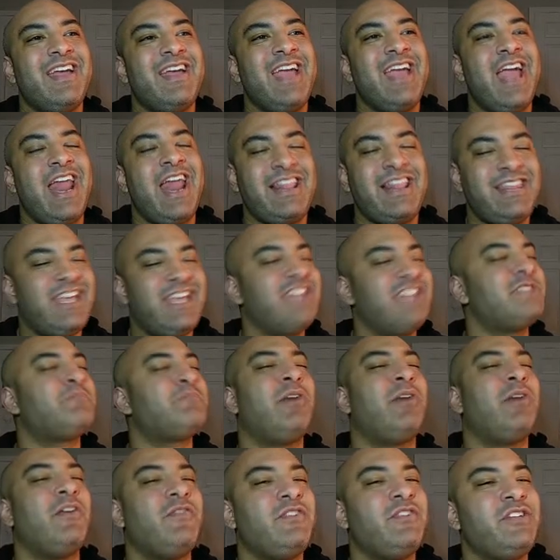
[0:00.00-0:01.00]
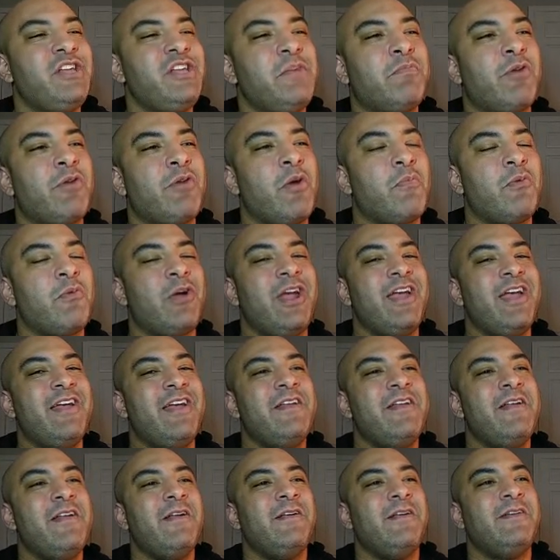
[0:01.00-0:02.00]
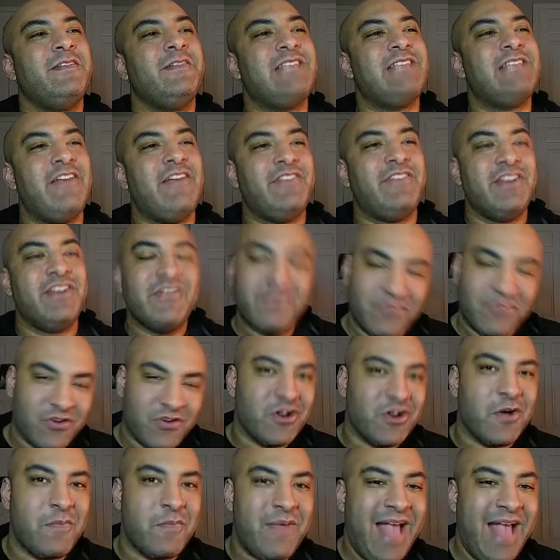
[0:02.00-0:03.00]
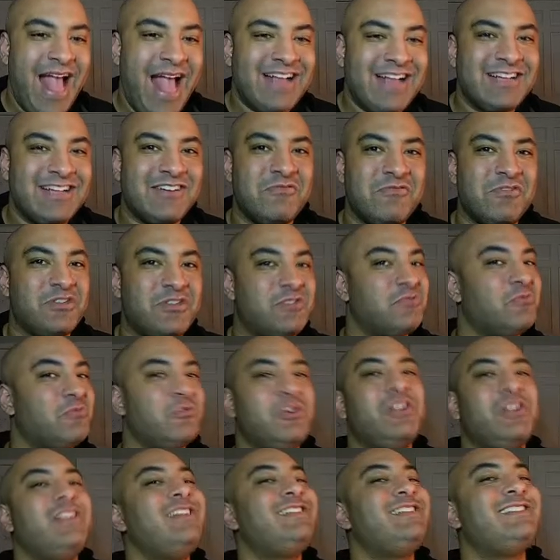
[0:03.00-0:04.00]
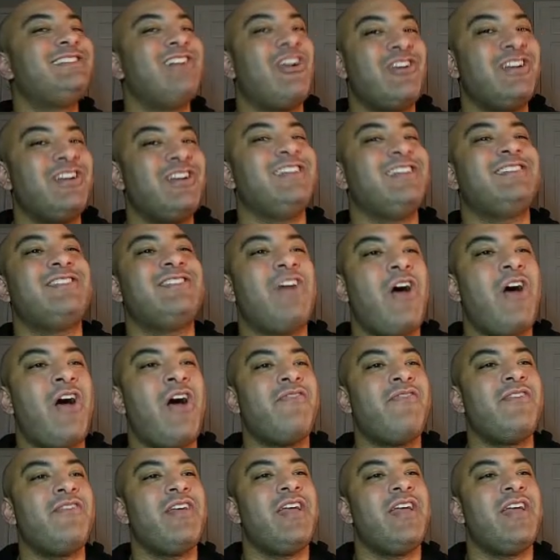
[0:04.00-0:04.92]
And I think it's perfectly appropriate to have an Inferno Pack, which really started us off,